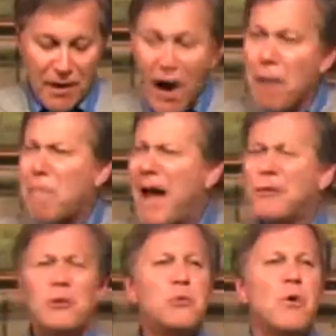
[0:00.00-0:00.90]
Our
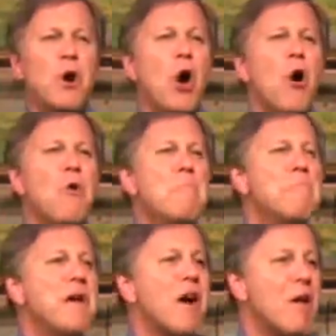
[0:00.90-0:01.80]
battles were
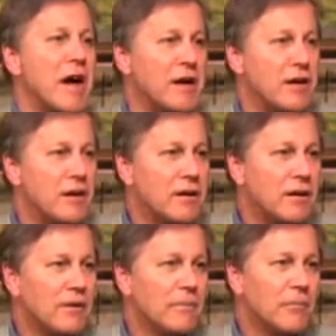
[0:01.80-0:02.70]
Homeric.
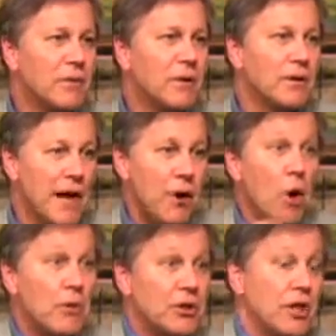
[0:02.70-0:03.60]
Not
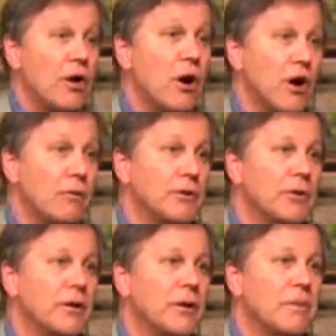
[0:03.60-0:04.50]
Homer's
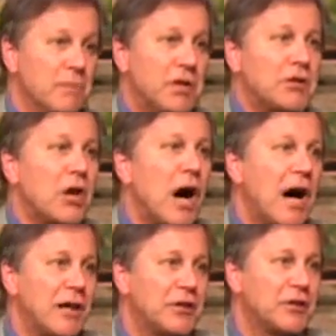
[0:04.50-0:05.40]
heroes, but his
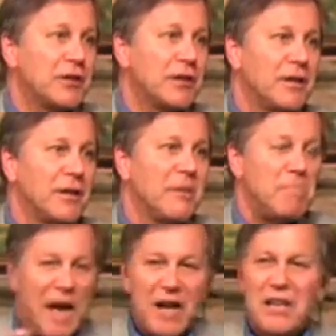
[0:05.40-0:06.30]
gods.
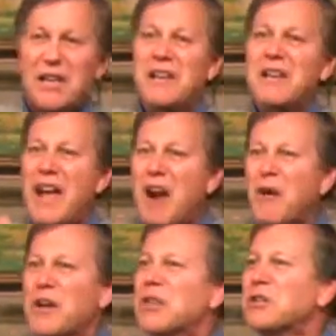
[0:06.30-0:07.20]
Petty,
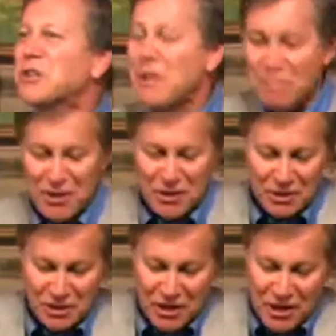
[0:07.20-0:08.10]
arrogant
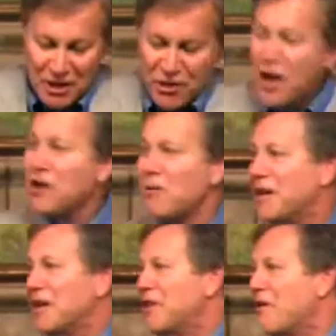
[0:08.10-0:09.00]
Olympians,
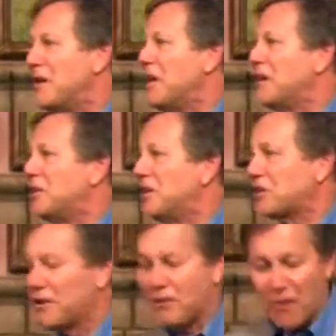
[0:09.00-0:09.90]
thundering in their
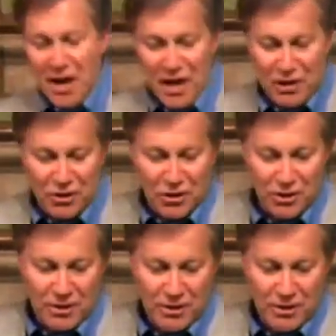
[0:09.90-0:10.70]
egotistic rage.